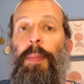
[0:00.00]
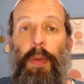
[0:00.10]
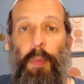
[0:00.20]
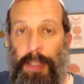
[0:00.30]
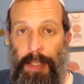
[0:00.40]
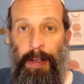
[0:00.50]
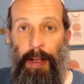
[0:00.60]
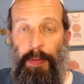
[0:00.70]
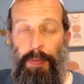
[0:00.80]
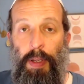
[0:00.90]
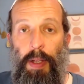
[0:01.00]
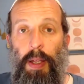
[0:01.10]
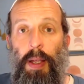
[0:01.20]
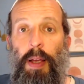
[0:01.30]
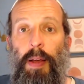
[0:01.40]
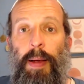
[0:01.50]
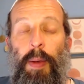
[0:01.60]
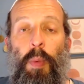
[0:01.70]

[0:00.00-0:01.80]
But it wasn't enough. All right,